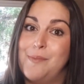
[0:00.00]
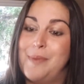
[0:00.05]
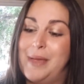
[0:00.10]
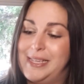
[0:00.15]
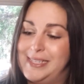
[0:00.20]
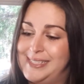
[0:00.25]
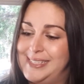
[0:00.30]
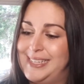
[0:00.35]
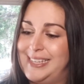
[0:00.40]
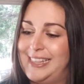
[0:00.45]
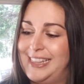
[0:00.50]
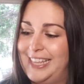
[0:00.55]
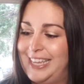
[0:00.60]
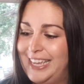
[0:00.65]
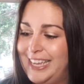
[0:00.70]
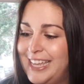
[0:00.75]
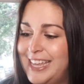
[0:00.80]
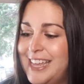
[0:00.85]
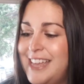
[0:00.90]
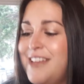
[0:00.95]
Basically,
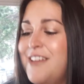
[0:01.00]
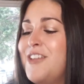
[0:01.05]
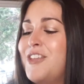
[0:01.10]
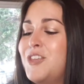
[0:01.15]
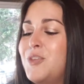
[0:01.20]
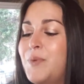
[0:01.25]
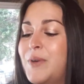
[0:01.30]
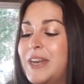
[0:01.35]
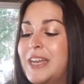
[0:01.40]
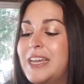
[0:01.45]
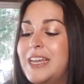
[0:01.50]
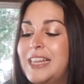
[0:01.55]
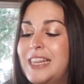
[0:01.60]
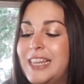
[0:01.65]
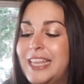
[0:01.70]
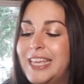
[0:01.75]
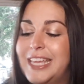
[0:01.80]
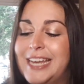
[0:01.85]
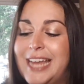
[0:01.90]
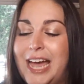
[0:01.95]
you want to
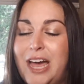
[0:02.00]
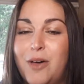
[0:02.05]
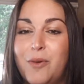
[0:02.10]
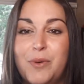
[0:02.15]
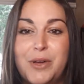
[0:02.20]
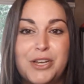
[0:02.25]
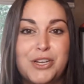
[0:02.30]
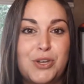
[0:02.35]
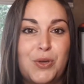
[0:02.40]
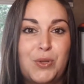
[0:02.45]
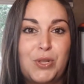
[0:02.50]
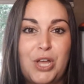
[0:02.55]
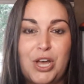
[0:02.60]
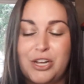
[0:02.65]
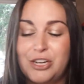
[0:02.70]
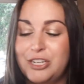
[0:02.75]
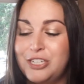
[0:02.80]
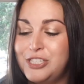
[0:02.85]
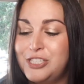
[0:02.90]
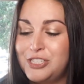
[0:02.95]
clean out what no
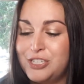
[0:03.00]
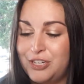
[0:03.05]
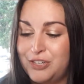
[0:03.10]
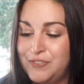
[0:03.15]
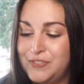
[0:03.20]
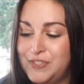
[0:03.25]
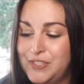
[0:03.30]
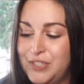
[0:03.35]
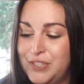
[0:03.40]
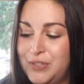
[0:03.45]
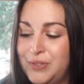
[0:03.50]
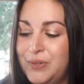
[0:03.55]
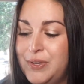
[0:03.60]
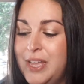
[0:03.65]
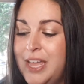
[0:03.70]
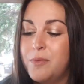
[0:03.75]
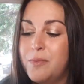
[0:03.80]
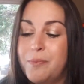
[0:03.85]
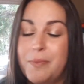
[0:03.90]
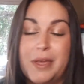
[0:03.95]
longer serves you,
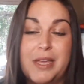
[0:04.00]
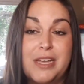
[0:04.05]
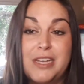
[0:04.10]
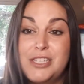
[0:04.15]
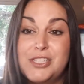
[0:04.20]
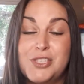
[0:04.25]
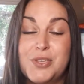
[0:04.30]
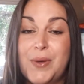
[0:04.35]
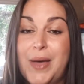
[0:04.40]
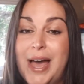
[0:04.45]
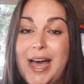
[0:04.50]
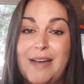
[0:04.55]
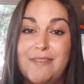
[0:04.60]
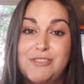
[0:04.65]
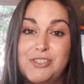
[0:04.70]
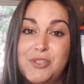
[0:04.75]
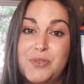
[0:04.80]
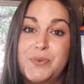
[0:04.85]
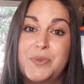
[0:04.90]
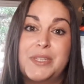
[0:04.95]
because you have
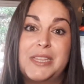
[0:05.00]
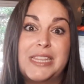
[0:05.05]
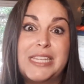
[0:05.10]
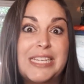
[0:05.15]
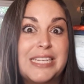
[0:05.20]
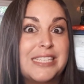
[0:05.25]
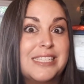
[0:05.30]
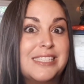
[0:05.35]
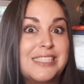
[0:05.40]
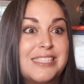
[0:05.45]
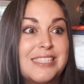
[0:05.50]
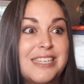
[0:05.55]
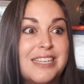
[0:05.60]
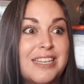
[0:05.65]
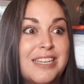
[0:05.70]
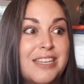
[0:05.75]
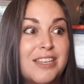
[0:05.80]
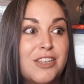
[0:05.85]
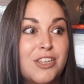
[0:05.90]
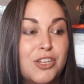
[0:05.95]
to release,
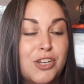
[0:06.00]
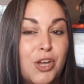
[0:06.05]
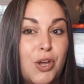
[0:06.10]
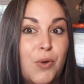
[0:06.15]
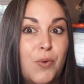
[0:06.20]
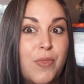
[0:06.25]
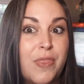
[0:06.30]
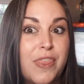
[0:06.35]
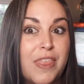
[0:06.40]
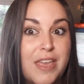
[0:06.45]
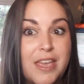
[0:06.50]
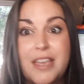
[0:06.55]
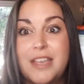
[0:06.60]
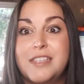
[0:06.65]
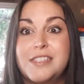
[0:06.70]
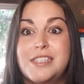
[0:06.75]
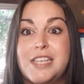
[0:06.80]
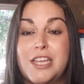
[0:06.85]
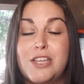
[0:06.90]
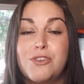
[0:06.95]
you know, things
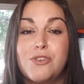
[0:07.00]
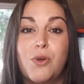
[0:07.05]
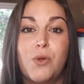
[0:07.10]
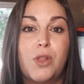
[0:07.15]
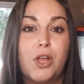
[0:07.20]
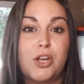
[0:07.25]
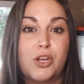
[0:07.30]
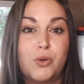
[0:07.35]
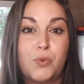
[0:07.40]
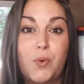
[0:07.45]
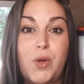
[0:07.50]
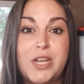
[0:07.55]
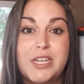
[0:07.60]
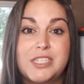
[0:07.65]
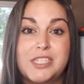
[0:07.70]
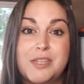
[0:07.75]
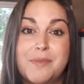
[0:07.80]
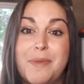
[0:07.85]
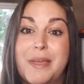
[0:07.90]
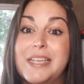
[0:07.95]
that you no longer want
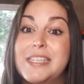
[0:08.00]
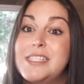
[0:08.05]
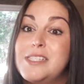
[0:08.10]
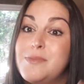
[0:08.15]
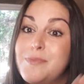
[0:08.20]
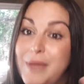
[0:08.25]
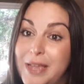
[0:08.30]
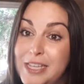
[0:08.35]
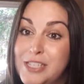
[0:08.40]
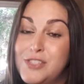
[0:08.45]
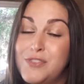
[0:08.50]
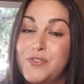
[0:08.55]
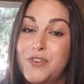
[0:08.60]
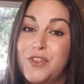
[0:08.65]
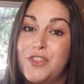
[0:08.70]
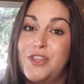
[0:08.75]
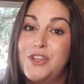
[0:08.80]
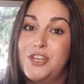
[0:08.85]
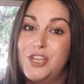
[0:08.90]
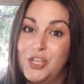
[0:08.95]
to make space for
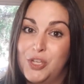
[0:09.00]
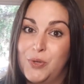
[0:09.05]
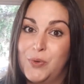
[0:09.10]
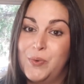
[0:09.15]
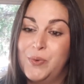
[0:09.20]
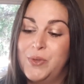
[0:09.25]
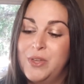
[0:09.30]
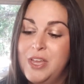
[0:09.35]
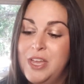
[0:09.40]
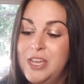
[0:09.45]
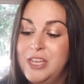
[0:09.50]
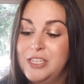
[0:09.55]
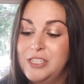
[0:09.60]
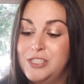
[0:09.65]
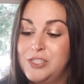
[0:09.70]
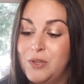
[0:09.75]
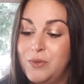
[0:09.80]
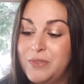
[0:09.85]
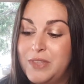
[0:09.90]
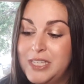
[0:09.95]
the new.
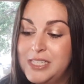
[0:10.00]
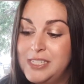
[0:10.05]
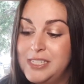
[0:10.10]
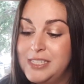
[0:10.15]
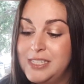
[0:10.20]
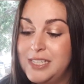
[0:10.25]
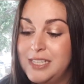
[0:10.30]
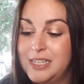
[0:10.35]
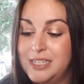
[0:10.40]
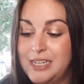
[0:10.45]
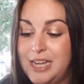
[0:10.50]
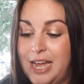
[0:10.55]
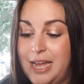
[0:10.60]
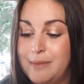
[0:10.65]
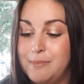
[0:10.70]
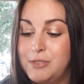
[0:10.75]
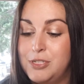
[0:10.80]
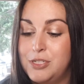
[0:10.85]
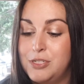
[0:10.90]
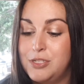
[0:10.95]
So this is the time
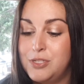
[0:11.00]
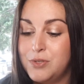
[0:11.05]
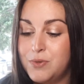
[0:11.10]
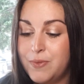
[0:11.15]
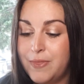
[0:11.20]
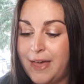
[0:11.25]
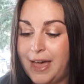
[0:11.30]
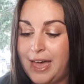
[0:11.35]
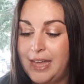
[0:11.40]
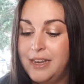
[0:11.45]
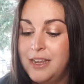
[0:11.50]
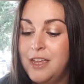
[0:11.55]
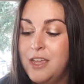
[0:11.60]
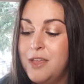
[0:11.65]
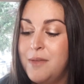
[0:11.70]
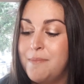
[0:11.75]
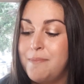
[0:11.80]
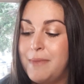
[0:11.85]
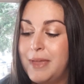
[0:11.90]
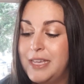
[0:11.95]
to do that.
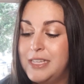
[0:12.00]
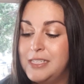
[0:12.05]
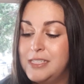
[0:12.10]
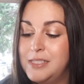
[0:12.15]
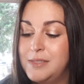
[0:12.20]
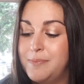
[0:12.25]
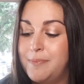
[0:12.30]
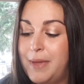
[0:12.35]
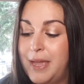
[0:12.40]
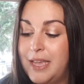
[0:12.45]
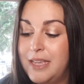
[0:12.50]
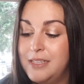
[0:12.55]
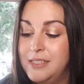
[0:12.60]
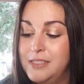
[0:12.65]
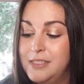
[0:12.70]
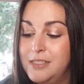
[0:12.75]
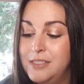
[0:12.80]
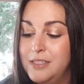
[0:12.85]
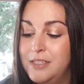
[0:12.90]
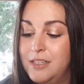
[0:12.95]
Make
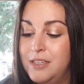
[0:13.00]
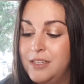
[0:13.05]
space.